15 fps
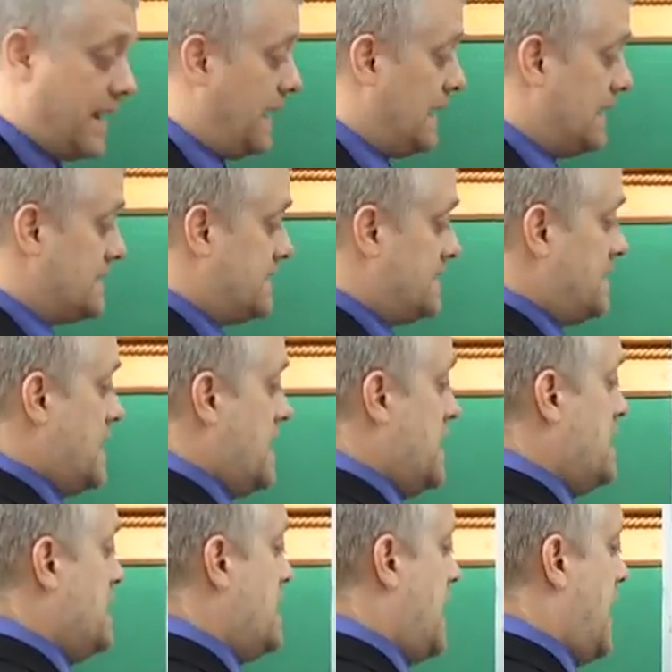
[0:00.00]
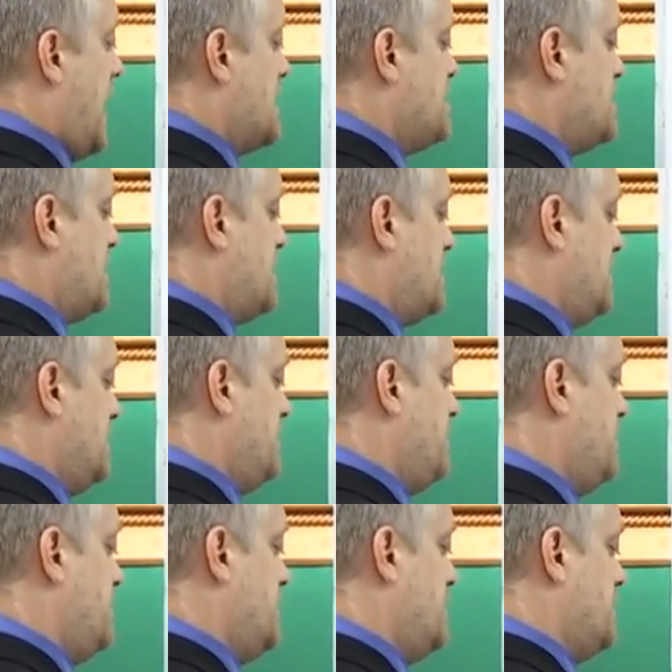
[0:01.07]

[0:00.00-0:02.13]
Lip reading: It's an adjective.